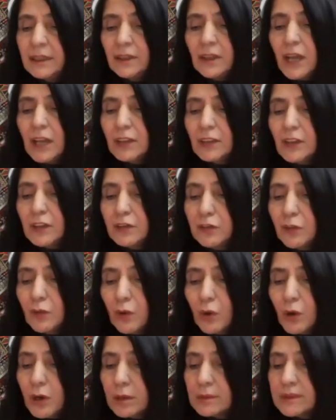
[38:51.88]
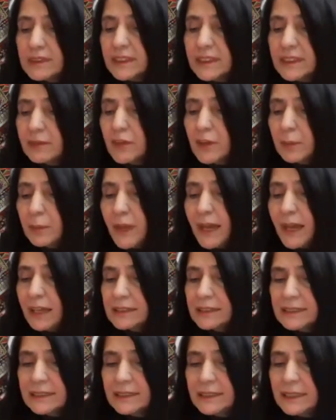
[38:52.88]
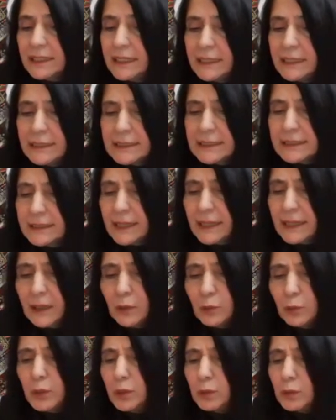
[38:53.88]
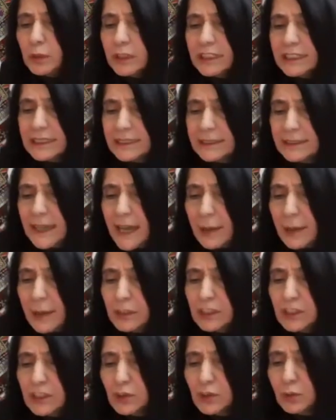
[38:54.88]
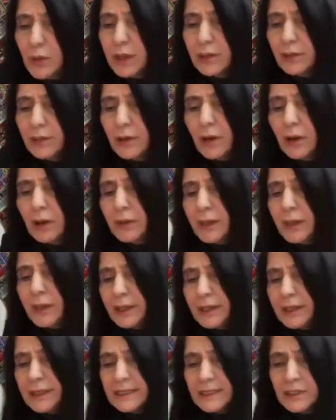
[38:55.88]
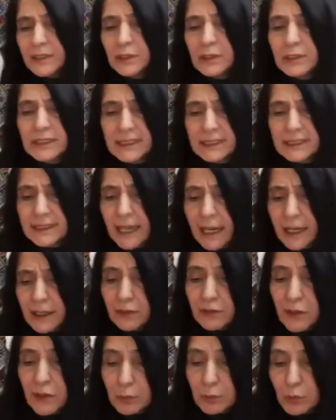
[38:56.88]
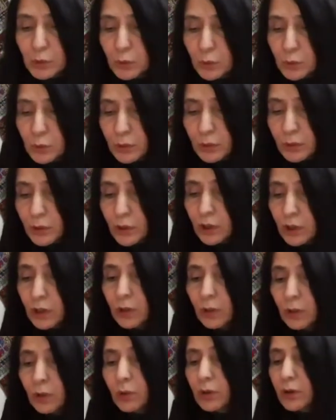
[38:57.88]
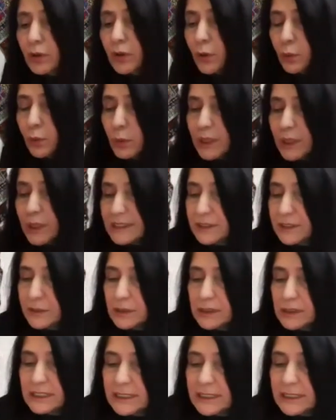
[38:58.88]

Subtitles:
Not the forms of the Palestinian state we will establish, whether on the eastern side of the moon or the western